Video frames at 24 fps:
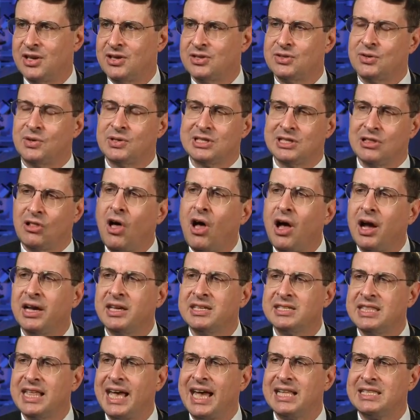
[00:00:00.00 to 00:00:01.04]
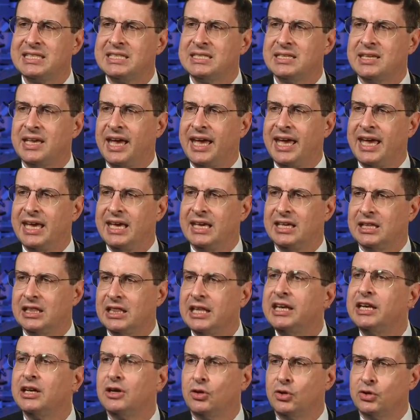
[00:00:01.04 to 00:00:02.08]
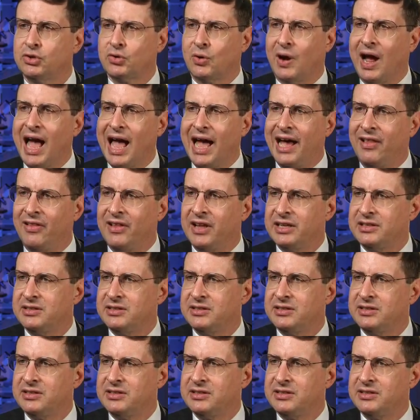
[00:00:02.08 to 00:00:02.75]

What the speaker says: So as long as that's a clinical trial,